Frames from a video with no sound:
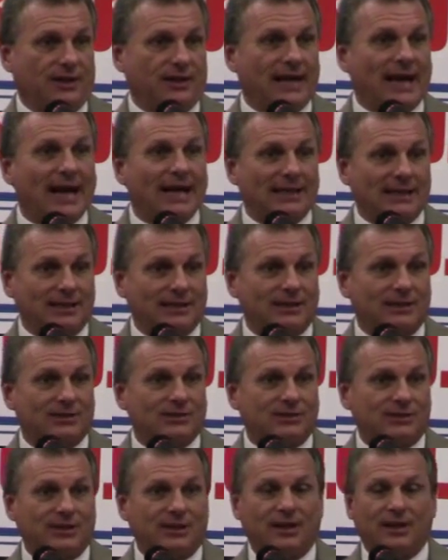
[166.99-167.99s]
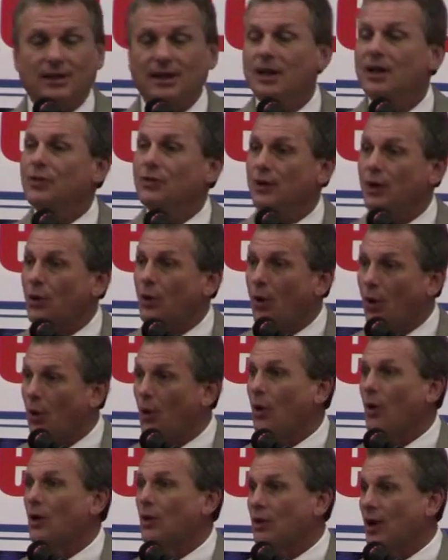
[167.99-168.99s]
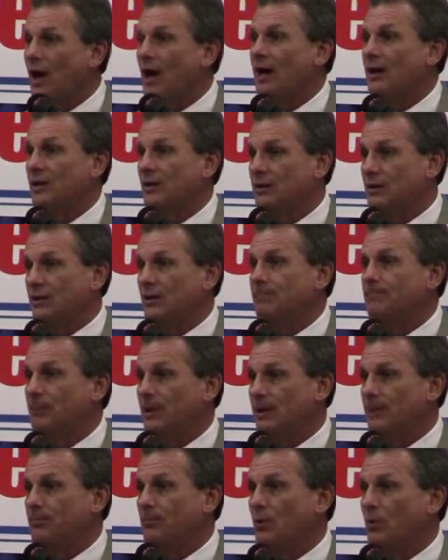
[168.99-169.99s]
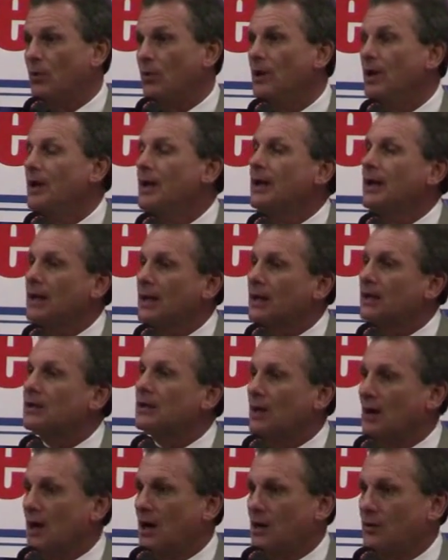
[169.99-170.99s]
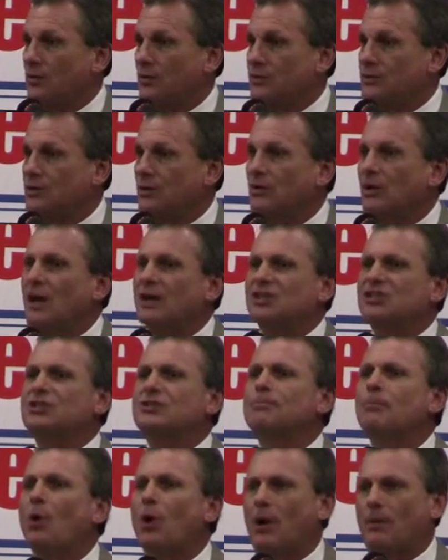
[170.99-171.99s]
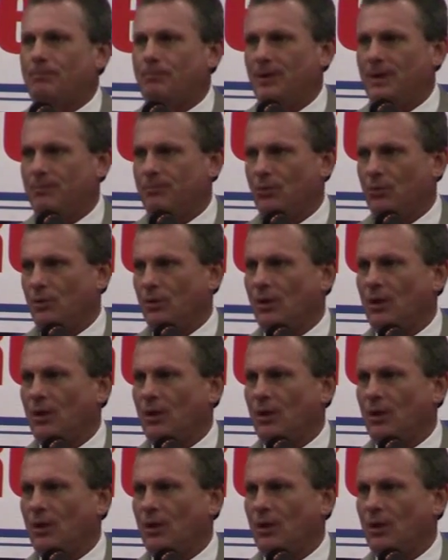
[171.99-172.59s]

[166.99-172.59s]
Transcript: and that is that there are a lot of good people in Congress, a lot of smart people,